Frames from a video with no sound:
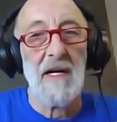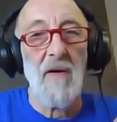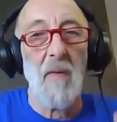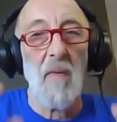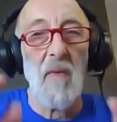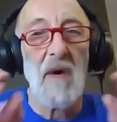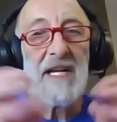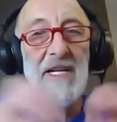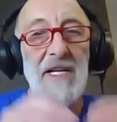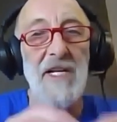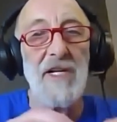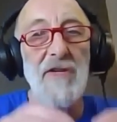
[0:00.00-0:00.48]

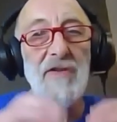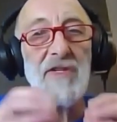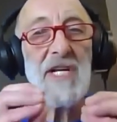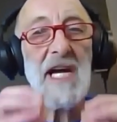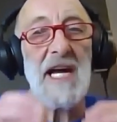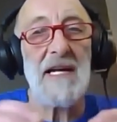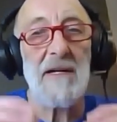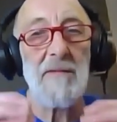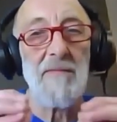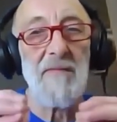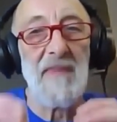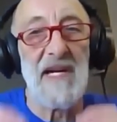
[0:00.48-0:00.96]
When you
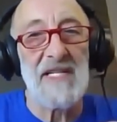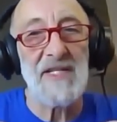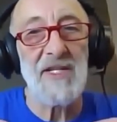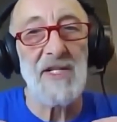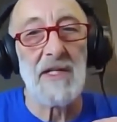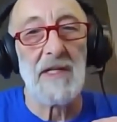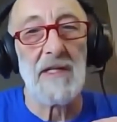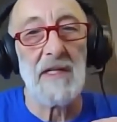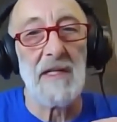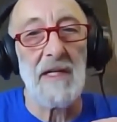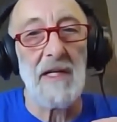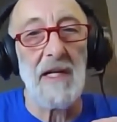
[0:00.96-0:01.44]
take
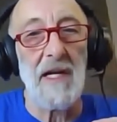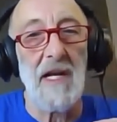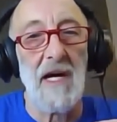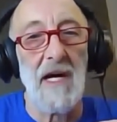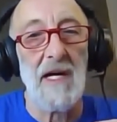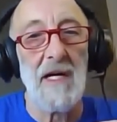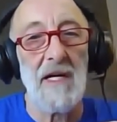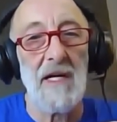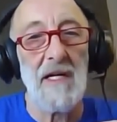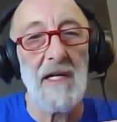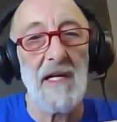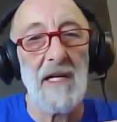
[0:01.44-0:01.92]
mescaline,
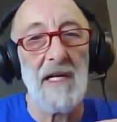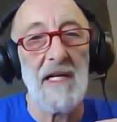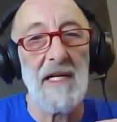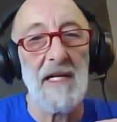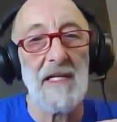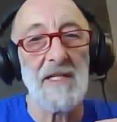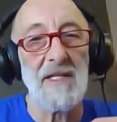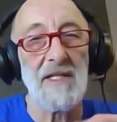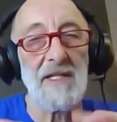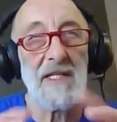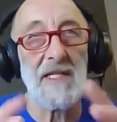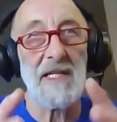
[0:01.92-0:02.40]

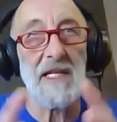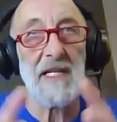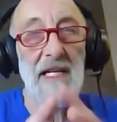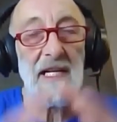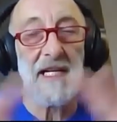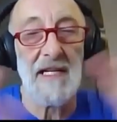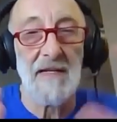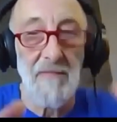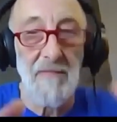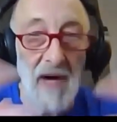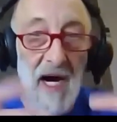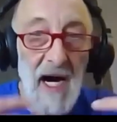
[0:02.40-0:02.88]

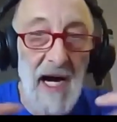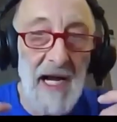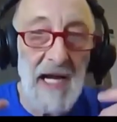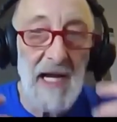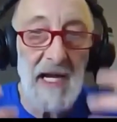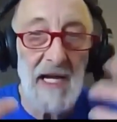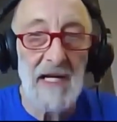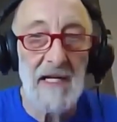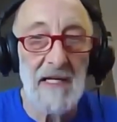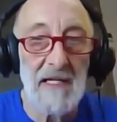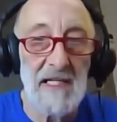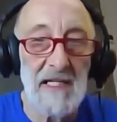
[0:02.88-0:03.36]
in
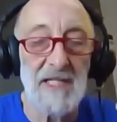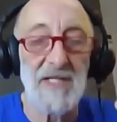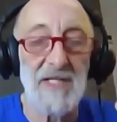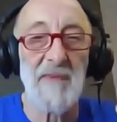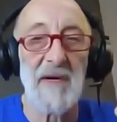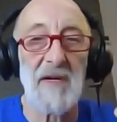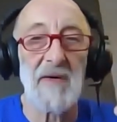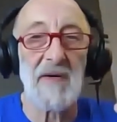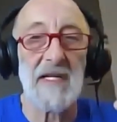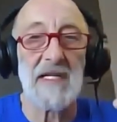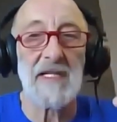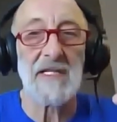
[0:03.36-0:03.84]
my
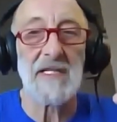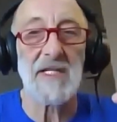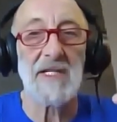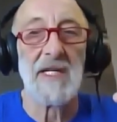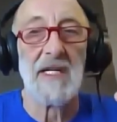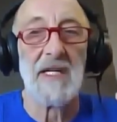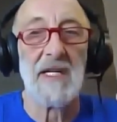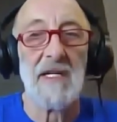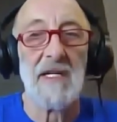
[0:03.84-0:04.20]
experience,